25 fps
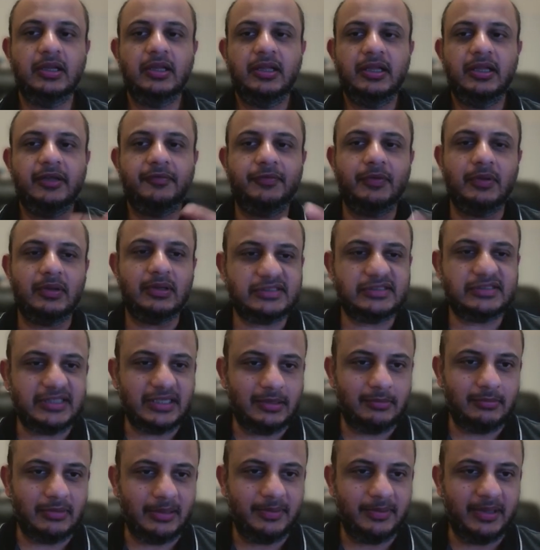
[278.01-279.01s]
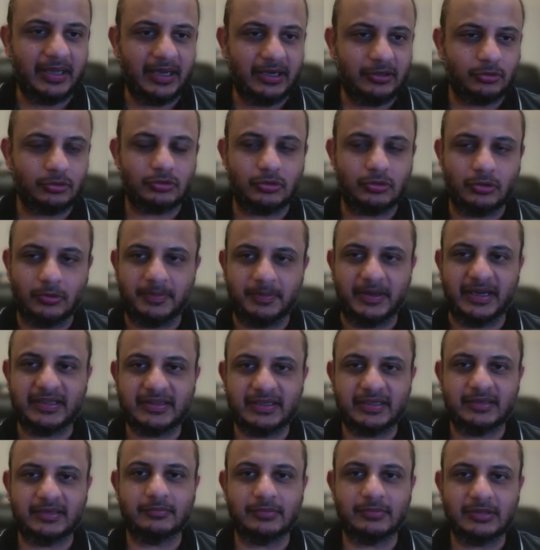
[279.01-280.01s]
If you are saying, maybe I don't know
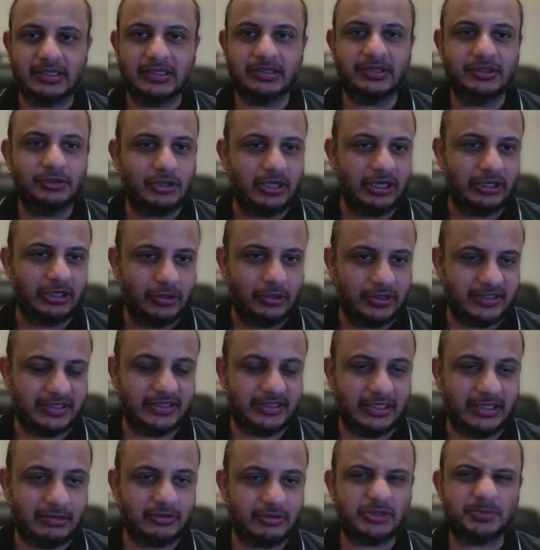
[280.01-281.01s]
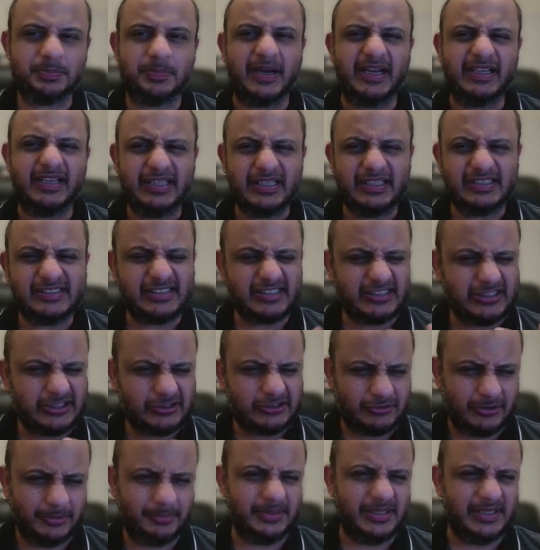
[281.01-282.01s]
Python, you can learn any language. Python is
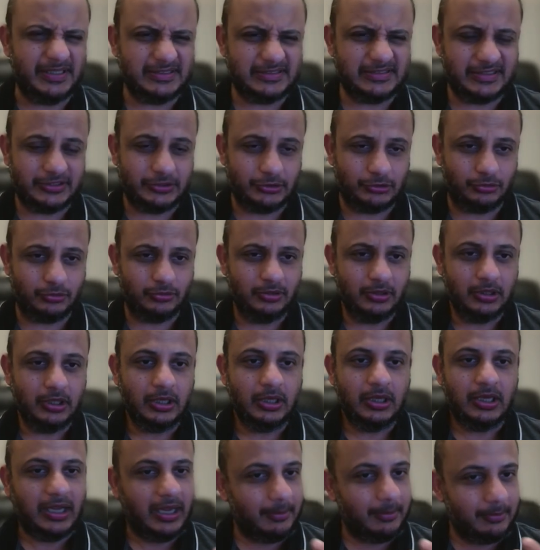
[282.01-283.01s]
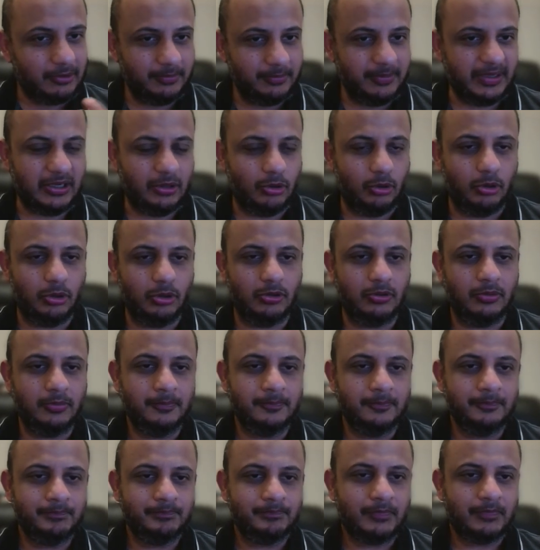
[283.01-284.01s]
extremely easy to do. I'm going to make a whole
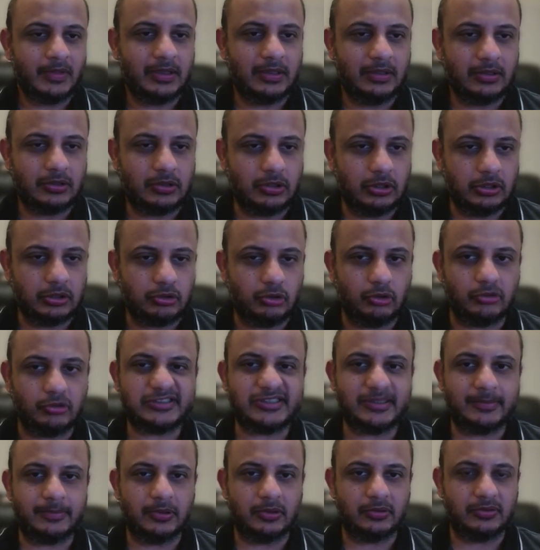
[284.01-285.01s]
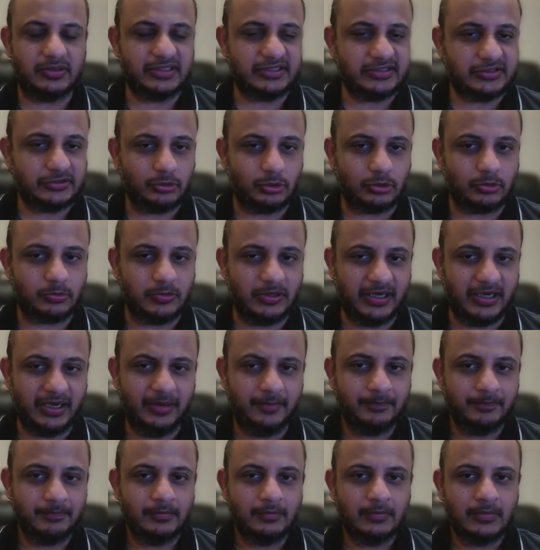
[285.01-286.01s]
course about this. Don't worry.